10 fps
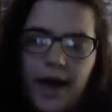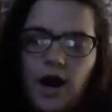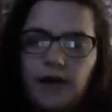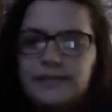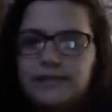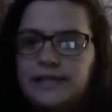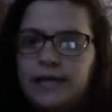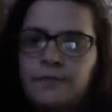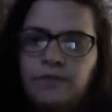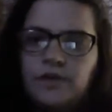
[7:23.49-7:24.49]
I got to
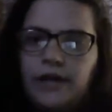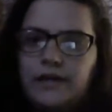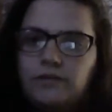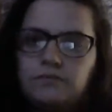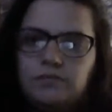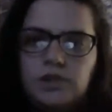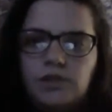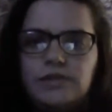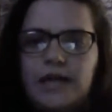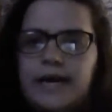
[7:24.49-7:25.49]
see him for like
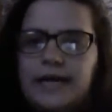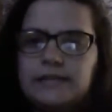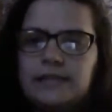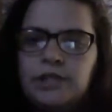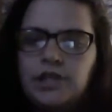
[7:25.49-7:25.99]
2 seconds.